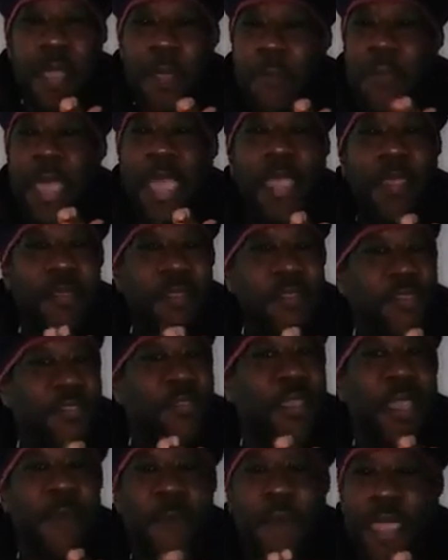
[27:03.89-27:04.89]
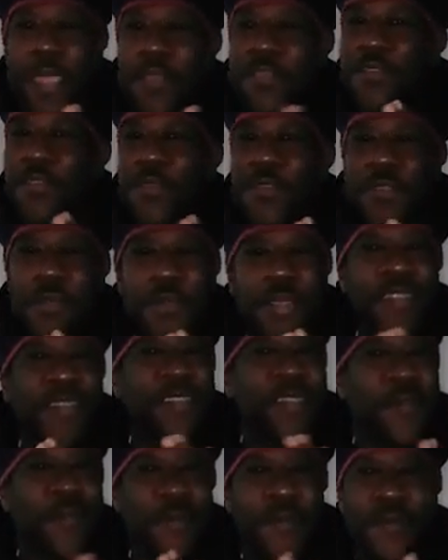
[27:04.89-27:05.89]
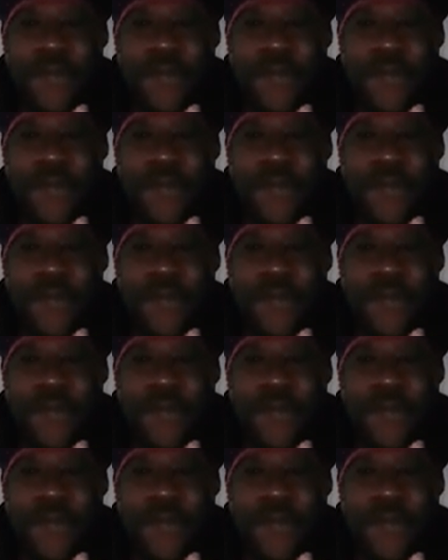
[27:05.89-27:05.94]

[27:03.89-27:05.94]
Parents, grandparents, you do it too.